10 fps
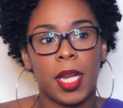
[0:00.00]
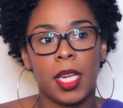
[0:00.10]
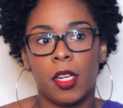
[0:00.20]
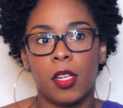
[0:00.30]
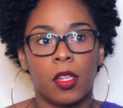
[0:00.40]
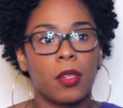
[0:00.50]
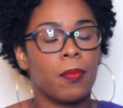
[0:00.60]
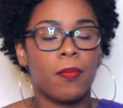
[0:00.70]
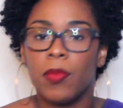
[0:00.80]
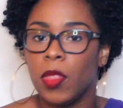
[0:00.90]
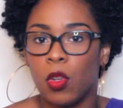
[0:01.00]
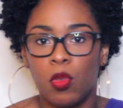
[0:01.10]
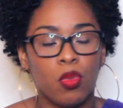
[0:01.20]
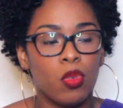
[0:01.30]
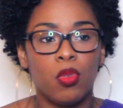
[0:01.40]
My hair
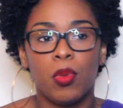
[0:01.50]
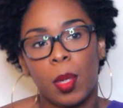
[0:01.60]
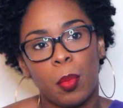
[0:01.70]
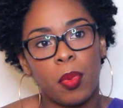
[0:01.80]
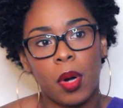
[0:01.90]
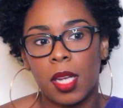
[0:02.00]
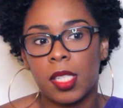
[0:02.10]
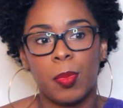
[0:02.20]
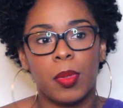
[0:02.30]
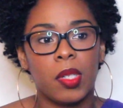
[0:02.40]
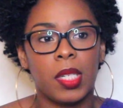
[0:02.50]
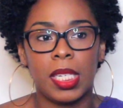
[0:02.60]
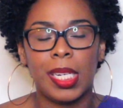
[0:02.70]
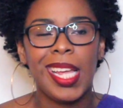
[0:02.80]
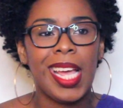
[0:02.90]
grew and it prospered, and